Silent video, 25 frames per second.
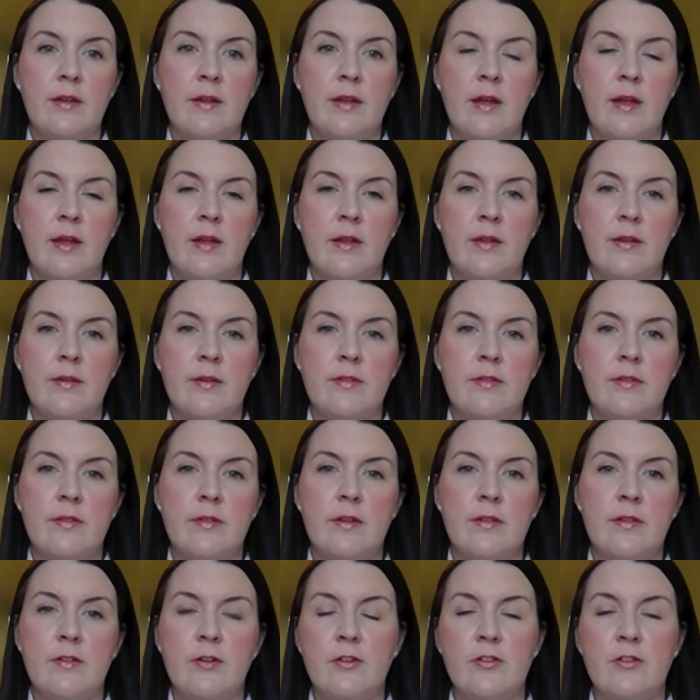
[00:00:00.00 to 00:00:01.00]

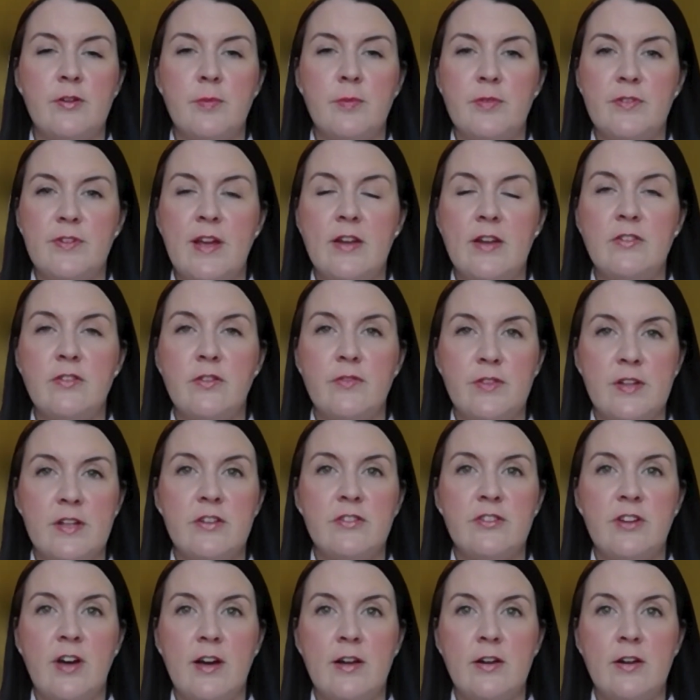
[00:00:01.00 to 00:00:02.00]
30% of the
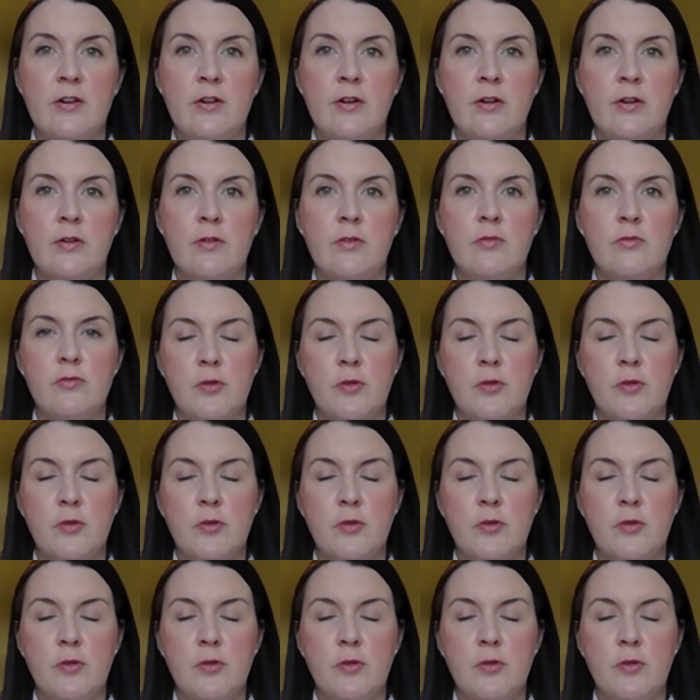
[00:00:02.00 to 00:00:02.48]
entire